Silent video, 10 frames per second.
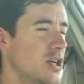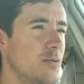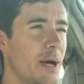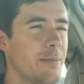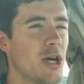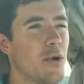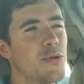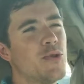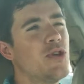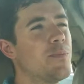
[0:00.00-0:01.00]
You might be
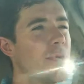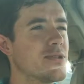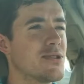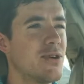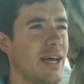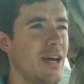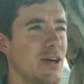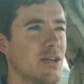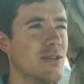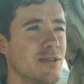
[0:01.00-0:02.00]
going through your personal
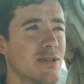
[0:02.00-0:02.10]
hell.